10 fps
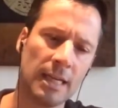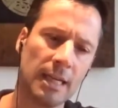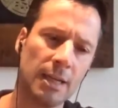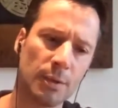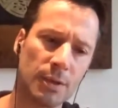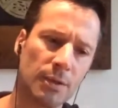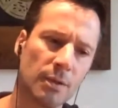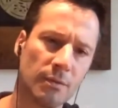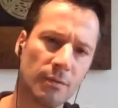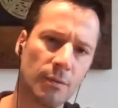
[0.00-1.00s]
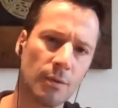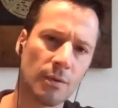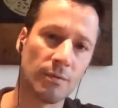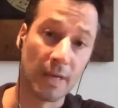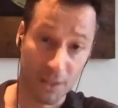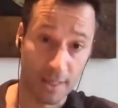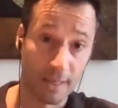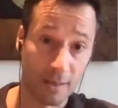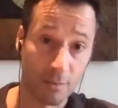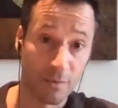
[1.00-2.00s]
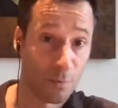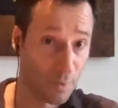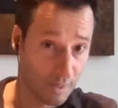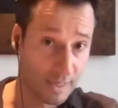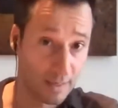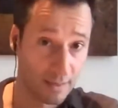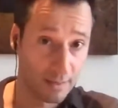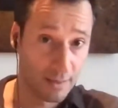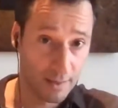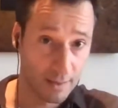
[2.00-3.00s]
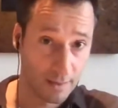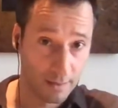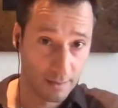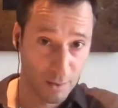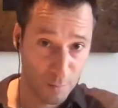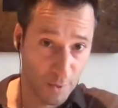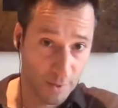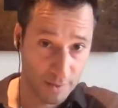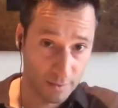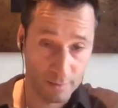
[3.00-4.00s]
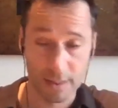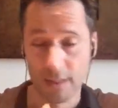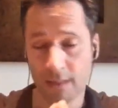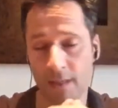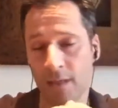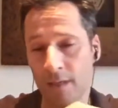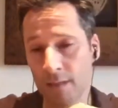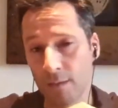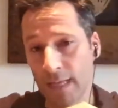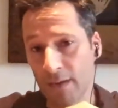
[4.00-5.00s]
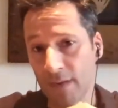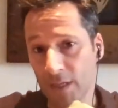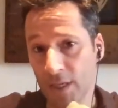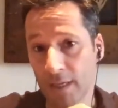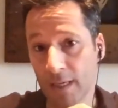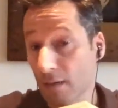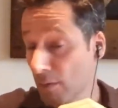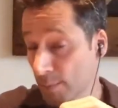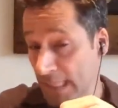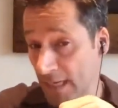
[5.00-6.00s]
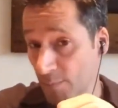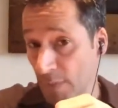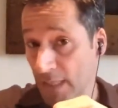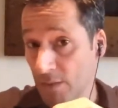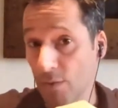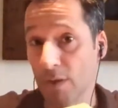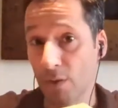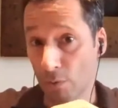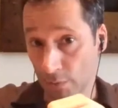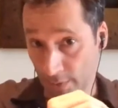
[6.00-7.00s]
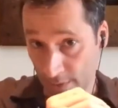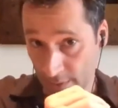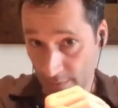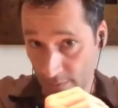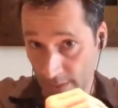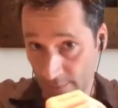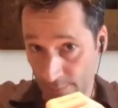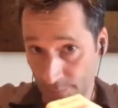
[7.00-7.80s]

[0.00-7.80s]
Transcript: in return for fact-checking from within the community, right? So that fact-checking can only be done by token holders, right?